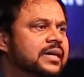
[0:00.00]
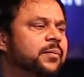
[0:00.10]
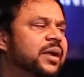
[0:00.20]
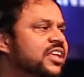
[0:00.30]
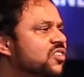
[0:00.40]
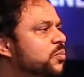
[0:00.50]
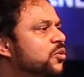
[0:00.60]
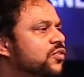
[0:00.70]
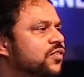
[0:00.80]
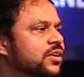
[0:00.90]
Money is
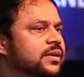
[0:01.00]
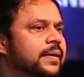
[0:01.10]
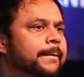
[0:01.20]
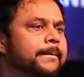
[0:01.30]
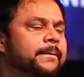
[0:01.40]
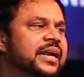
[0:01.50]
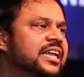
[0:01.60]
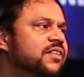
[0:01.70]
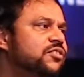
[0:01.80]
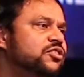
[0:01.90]
beautiful. Money
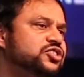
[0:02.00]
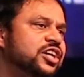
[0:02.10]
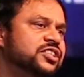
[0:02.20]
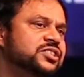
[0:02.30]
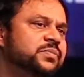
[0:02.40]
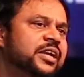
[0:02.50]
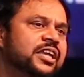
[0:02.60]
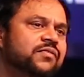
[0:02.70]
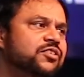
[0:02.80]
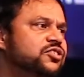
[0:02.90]
gives you a choice. Money
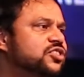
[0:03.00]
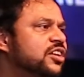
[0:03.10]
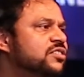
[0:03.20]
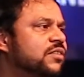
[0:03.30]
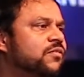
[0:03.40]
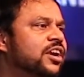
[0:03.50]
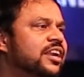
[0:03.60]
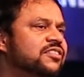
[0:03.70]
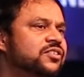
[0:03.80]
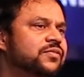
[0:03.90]
gives you a choice of what
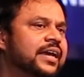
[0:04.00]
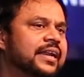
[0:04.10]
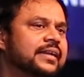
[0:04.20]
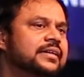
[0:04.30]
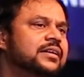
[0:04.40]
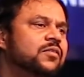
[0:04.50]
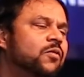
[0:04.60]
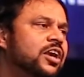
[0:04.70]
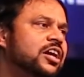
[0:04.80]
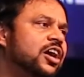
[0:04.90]
dress to wear,
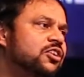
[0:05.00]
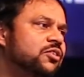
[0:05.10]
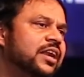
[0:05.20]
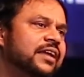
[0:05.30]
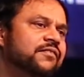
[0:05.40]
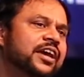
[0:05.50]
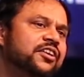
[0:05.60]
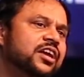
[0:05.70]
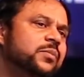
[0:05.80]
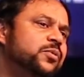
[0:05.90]
what car to drive, where you
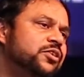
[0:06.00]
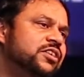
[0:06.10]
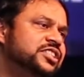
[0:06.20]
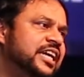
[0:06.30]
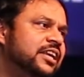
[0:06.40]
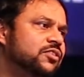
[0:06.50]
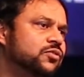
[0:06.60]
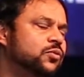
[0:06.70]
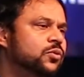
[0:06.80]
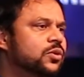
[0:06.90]
can put your child to
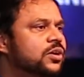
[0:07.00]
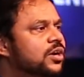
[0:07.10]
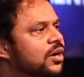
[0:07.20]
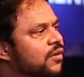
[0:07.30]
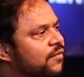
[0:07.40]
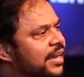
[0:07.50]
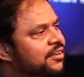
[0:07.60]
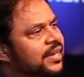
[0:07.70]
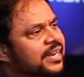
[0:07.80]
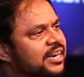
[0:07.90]
school, where you
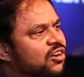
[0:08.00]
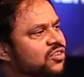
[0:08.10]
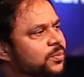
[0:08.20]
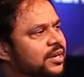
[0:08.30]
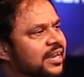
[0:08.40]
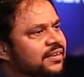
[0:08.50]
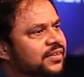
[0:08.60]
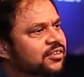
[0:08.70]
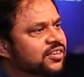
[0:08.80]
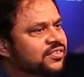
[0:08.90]
can get hospitalized when
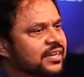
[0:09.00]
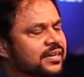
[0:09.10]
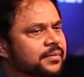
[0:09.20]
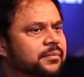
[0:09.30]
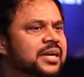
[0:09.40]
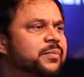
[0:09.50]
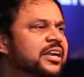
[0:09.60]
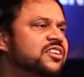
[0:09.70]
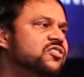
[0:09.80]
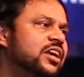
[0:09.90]
you are sick. But money
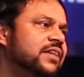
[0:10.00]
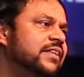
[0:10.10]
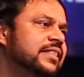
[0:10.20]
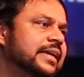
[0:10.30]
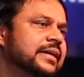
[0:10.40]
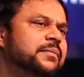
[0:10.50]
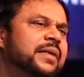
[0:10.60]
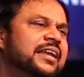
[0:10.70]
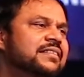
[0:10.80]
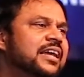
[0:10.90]
is not everything.
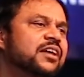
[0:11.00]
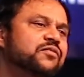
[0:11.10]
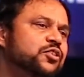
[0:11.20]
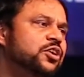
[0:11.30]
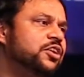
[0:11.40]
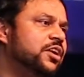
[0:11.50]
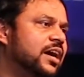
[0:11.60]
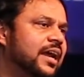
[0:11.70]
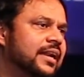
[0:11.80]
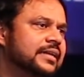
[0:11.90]
Money is like a fuel to your car.